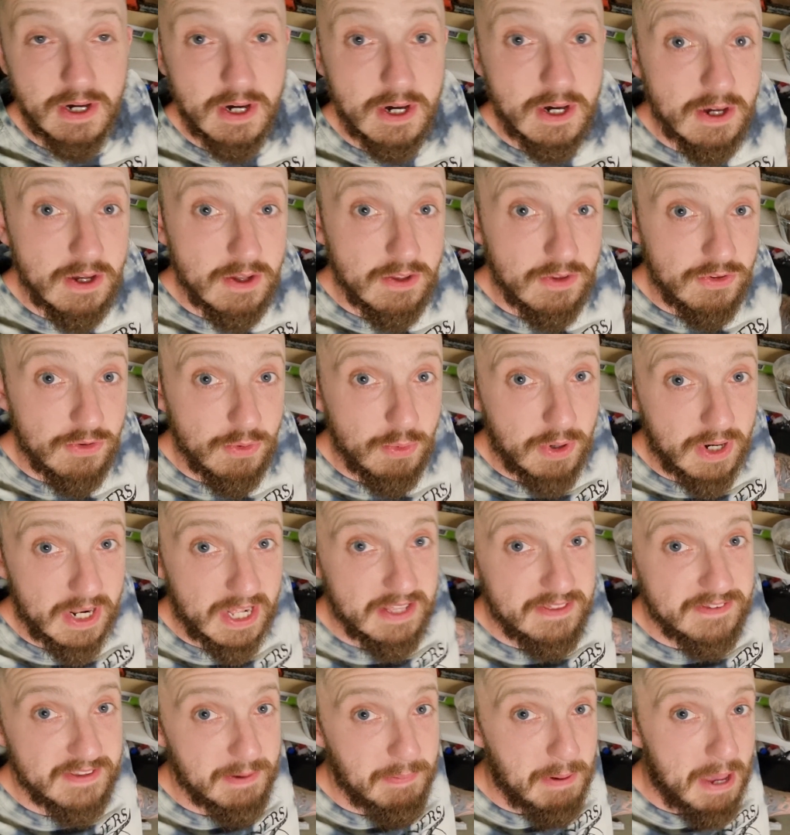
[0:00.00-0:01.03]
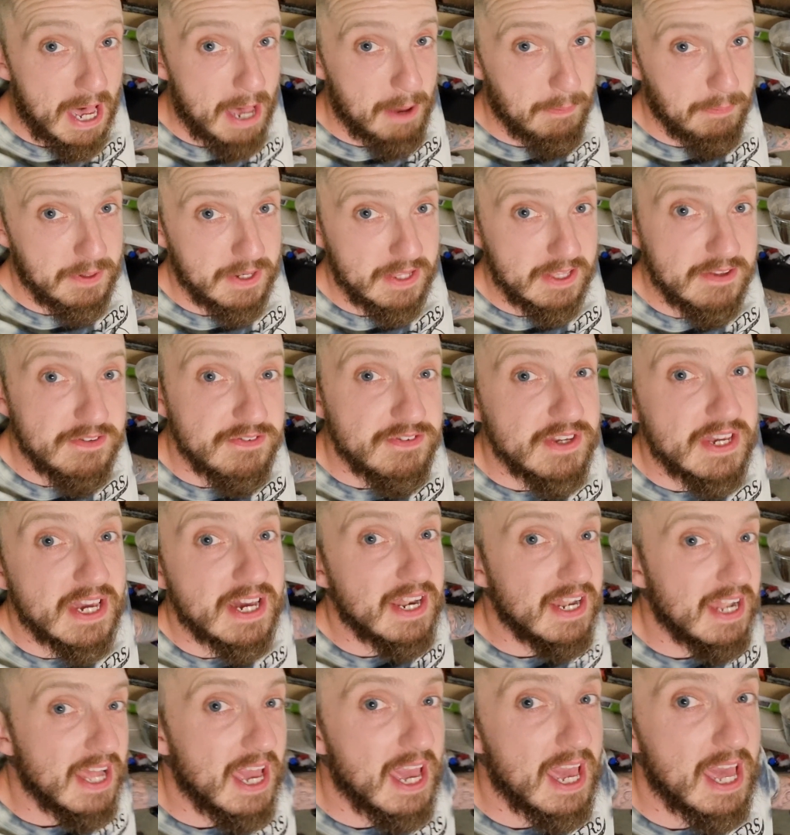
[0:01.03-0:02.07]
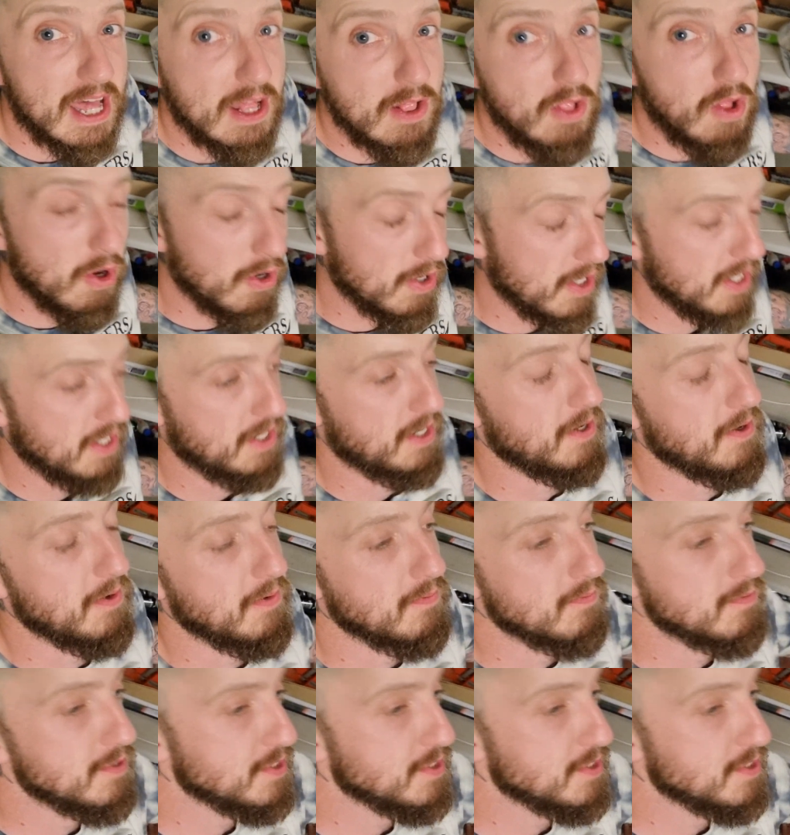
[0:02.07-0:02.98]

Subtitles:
that. So what ends up happening is you get an airlock in it,